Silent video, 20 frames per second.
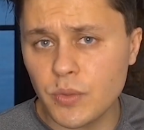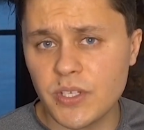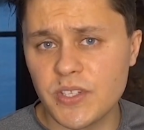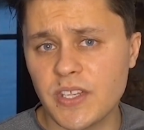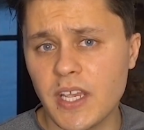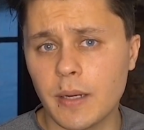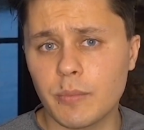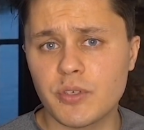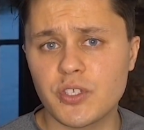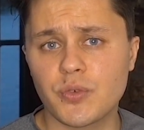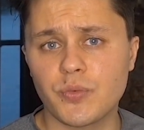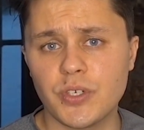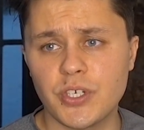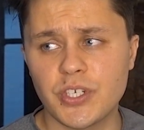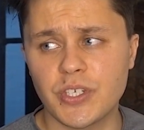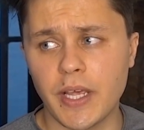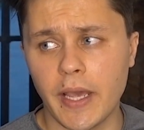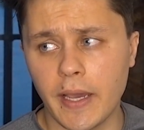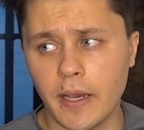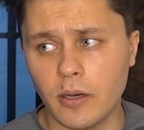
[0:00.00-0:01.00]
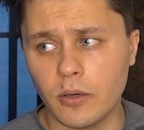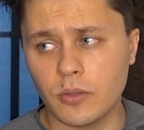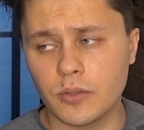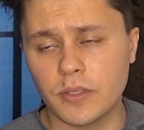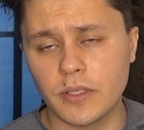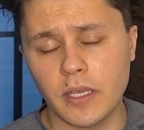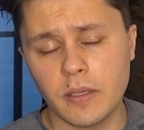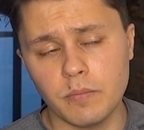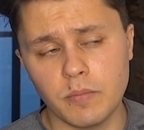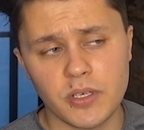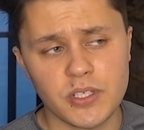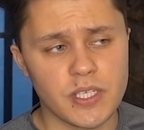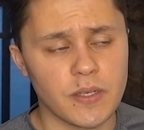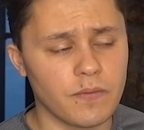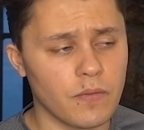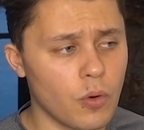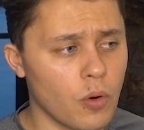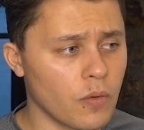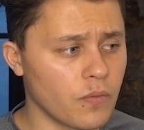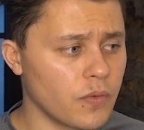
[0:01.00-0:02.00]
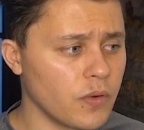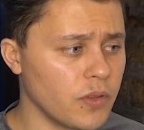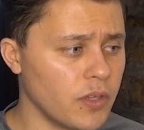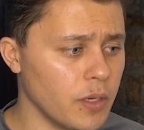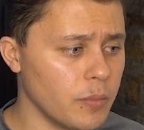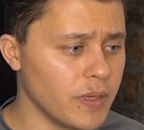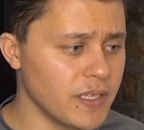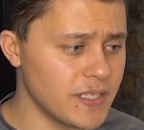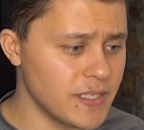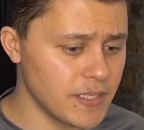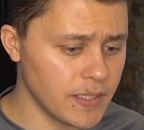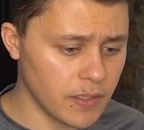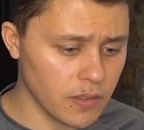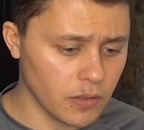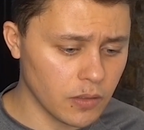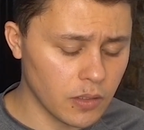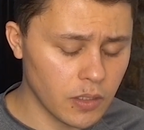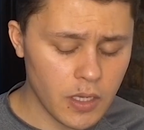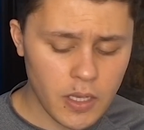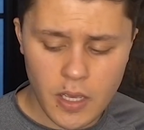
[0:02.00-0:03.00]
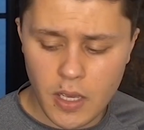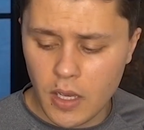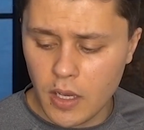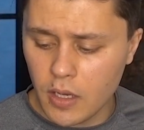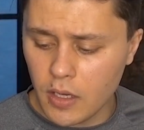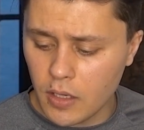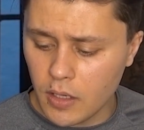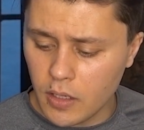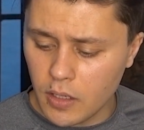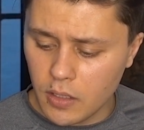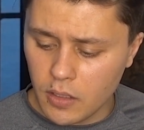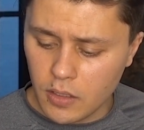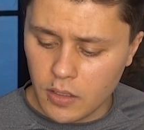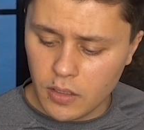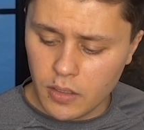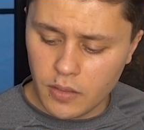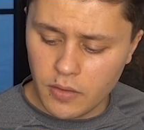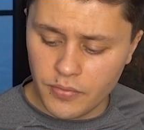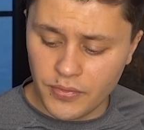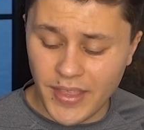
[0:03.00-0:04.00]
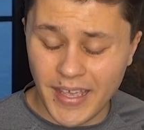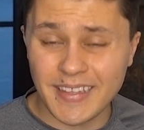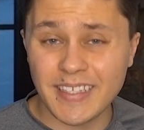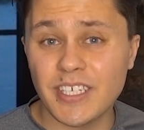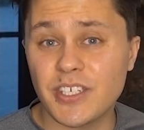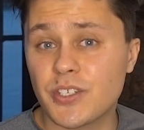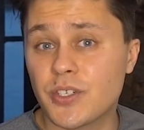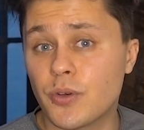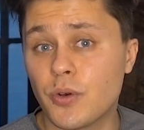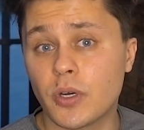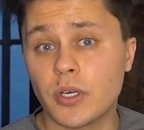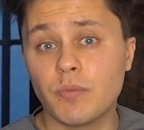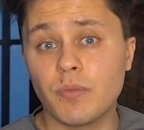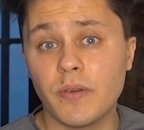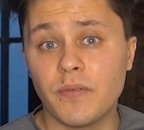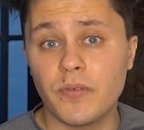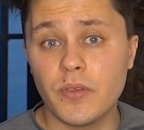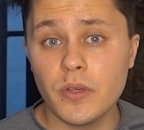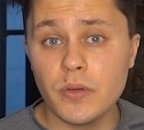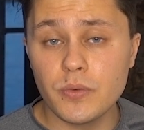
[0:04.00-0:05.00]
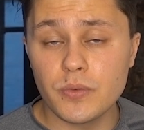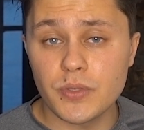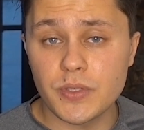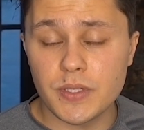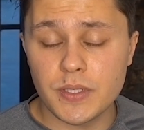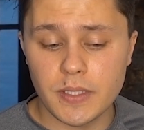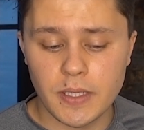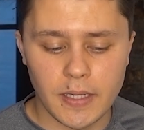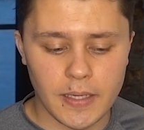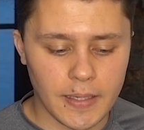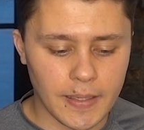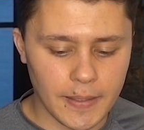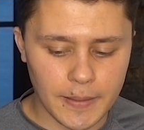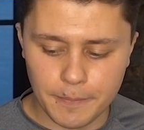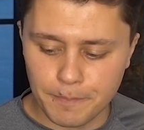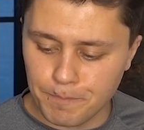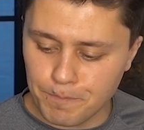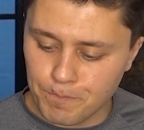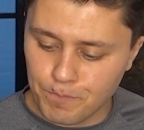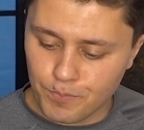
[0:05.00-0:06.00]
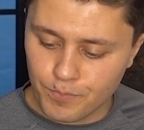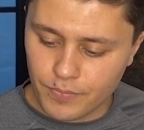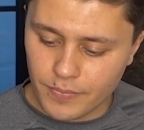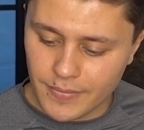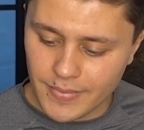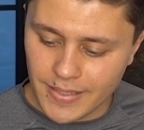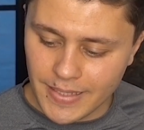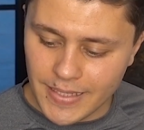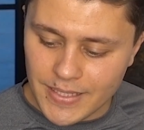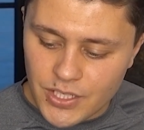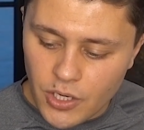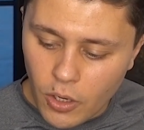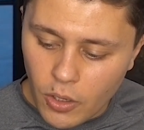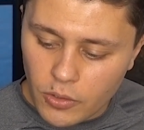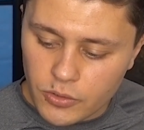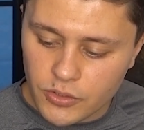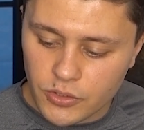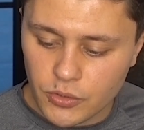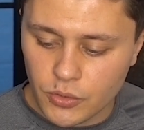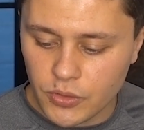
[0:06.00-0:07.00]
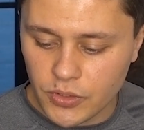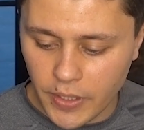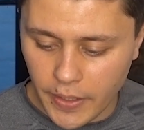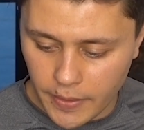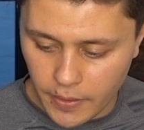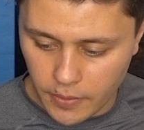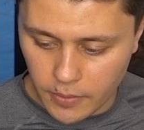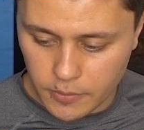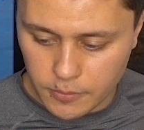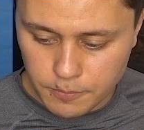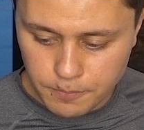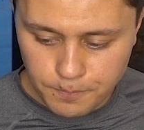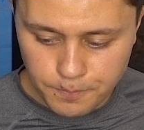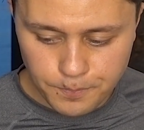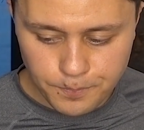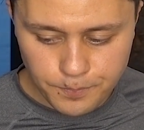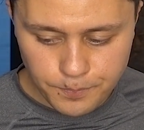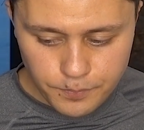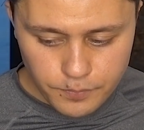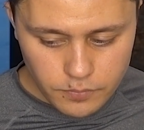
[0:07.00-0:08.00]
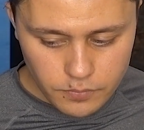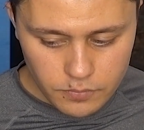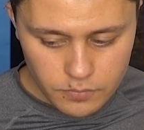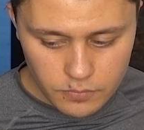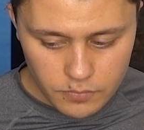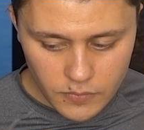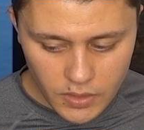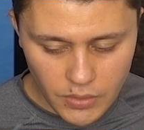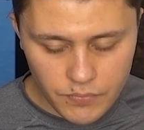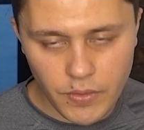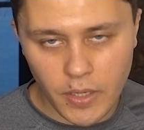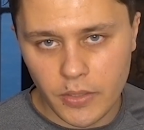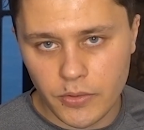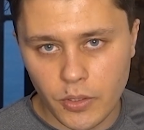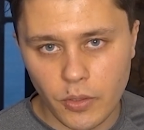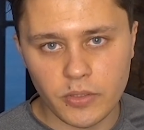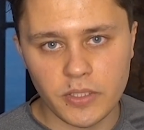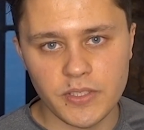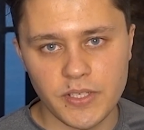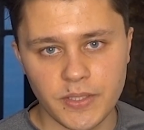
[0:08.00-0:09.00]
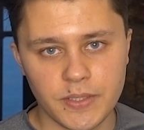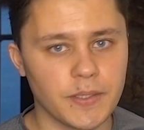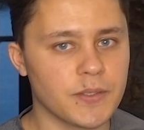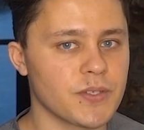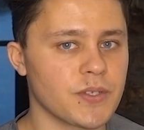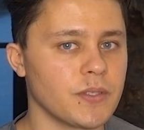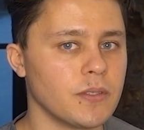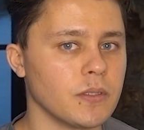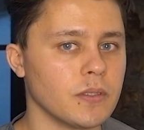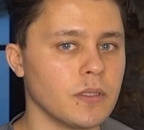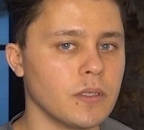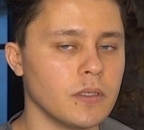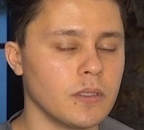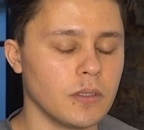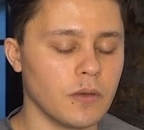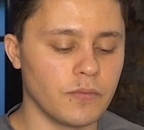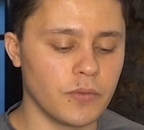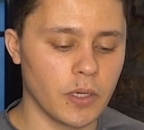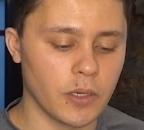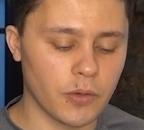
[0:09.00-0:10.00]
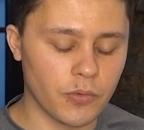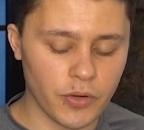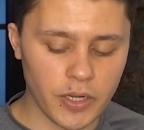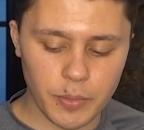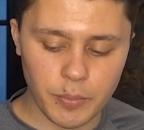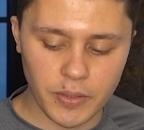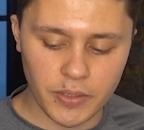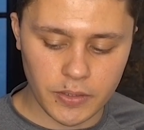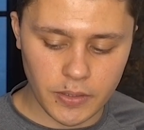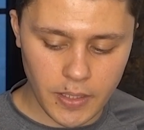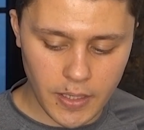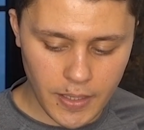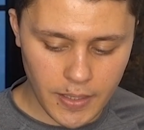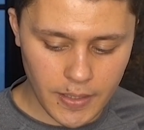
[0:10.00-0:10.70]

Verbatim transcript: when the scammers reached out, they must have offered them a deal that they just couldn't refuse. Um, it's hard to tell without knowing the details of the of the agreement